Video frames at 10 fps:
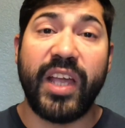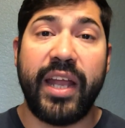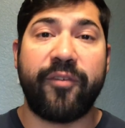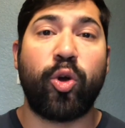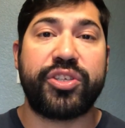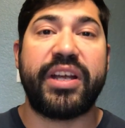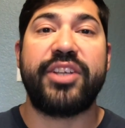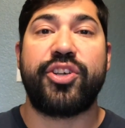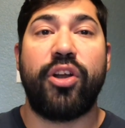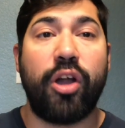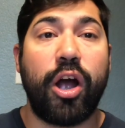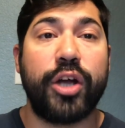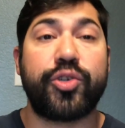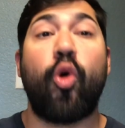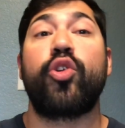And of course, you got your
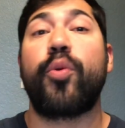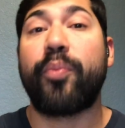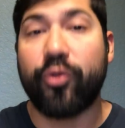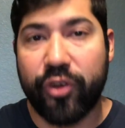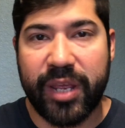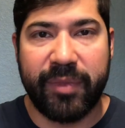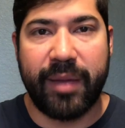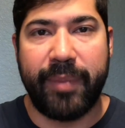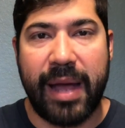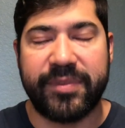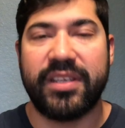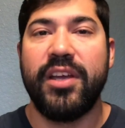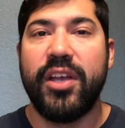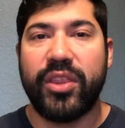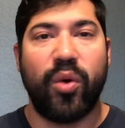large or your premium bots.
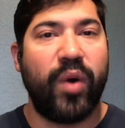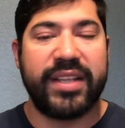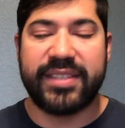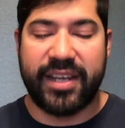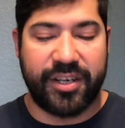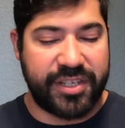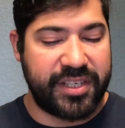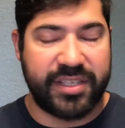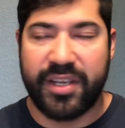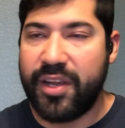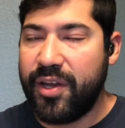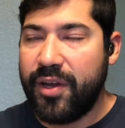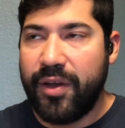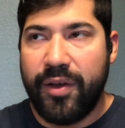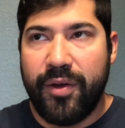The ones that are just,
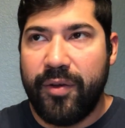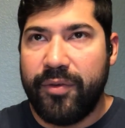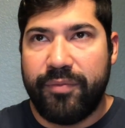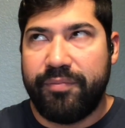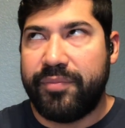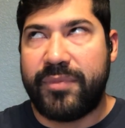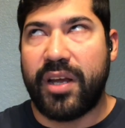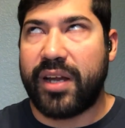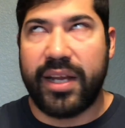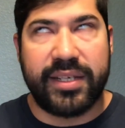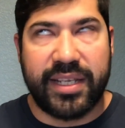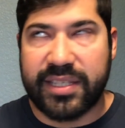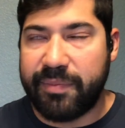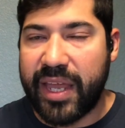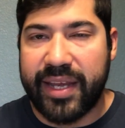they're going to
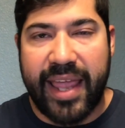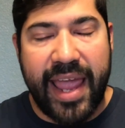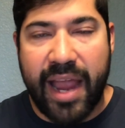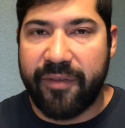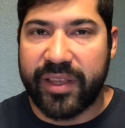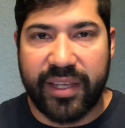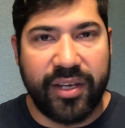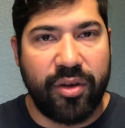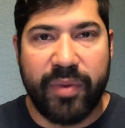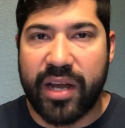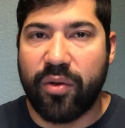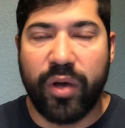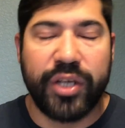decimate everything no matter